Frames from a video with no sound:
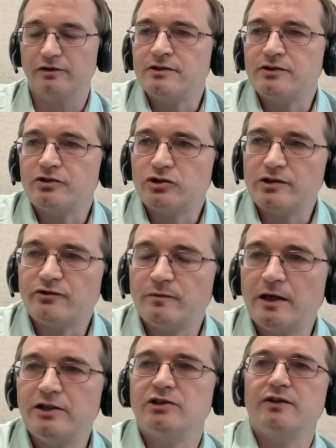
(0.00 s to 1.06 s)
Transformation,
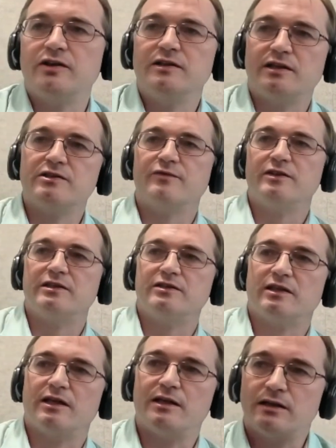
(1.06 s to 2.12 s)
I think, does fit into
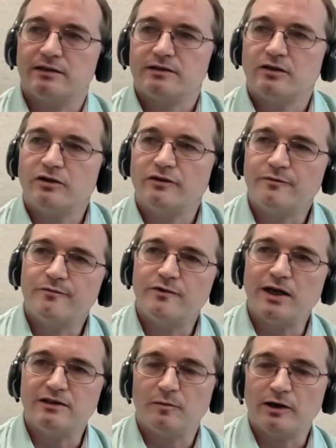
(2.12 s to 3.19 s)
that kind of data
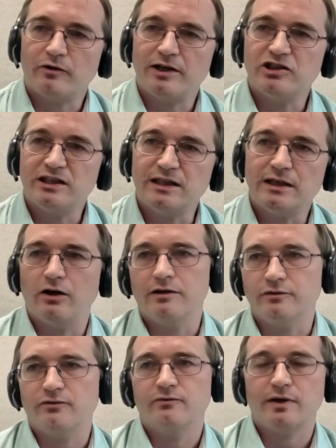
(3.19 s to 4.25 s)
migration-y kind of
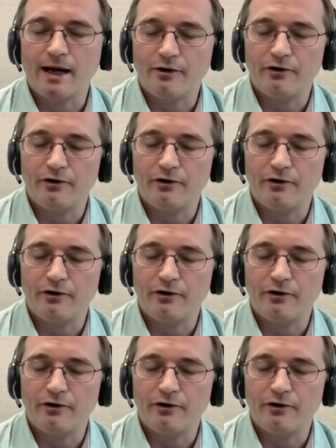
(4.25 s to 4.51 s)
area.